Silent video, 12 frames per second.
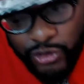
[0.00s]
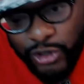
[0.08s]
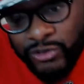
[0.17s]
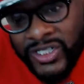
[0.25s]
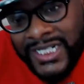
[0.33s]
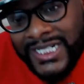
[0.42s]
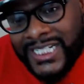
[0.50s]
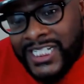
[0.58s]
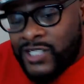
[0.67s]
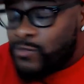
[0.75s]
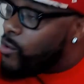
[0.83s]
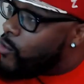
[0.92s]
she gets this
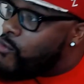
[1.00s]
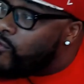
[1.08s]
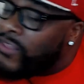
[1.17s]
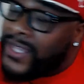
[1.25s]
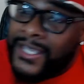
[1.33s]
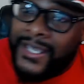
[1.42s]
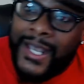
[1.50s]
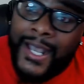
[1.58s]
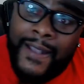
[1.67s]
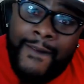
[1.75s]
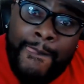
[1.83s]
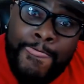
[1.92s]
booth
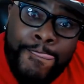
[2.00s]
and